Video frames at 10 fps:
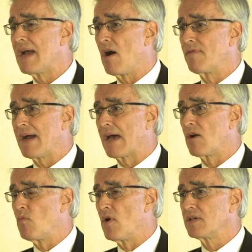out
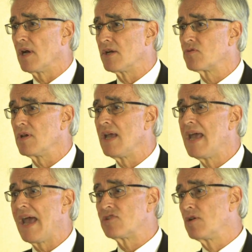of one
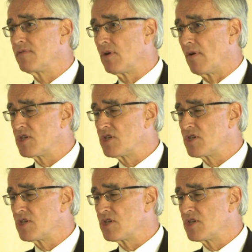country as if you're